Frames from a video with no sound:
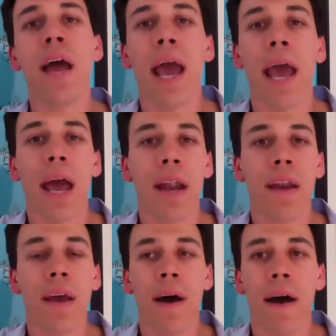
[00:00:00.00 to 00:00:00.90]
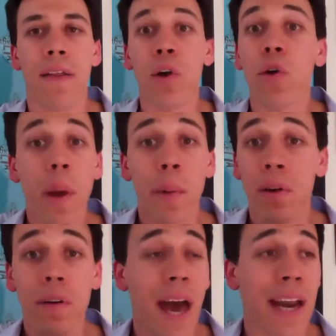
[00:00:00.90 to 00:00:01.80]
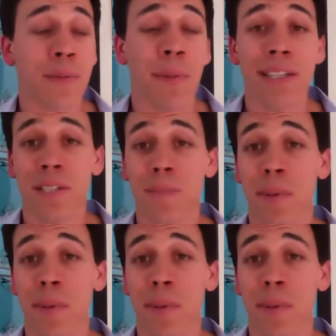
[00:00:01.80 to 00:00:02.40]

And the only way we learn that is by just